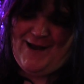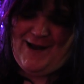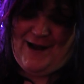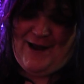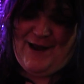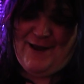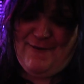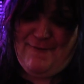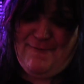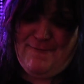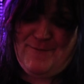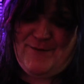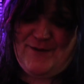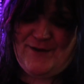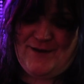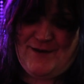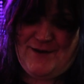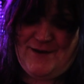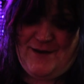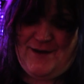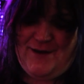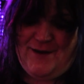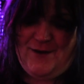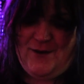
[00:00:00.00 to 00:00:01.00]
I have
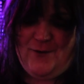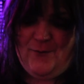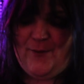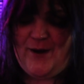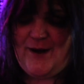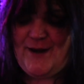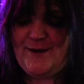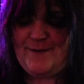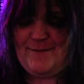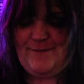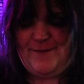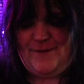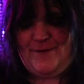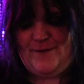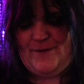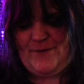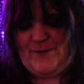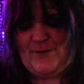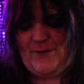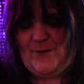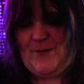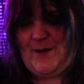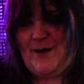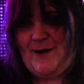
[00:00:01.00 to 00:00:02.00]
been waiting for these
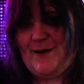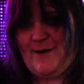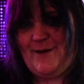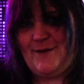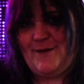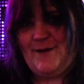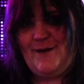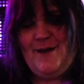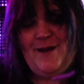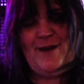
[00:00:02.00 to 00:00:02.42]
for a while.